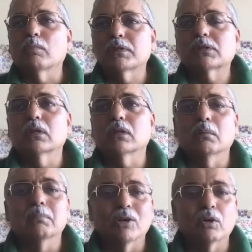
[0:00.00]
obviously in the
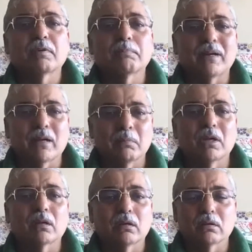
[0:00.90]
middle of a
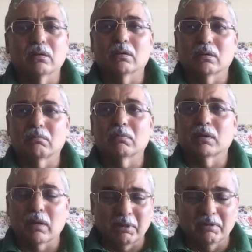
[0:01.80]
pandemic,
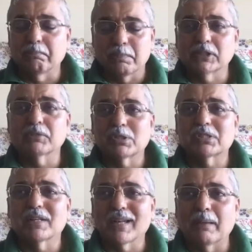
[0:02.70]
pitching was
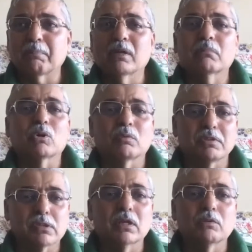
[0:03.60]
still happening, but
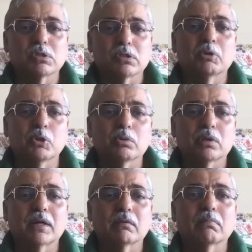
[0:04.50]
obviously it was subdued,
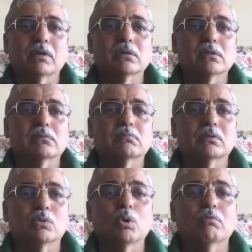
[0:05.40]
right? Because the
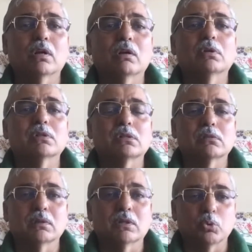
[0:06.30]
whole world was
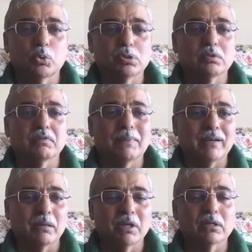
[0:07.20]
in the throes of a
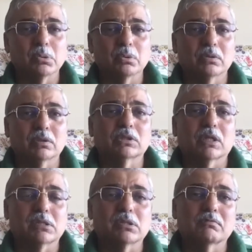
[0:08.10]
pandemic. So the
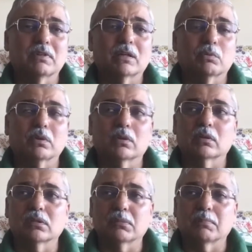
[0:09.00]
chances of that were,
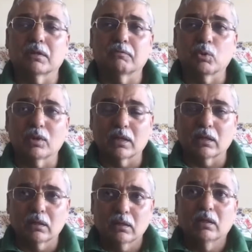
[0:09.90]
but if you look at
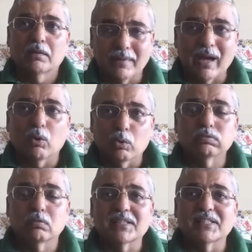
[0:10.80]
now,
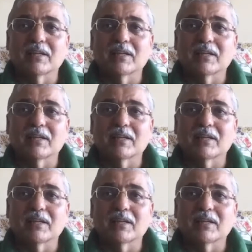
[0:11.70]
let's say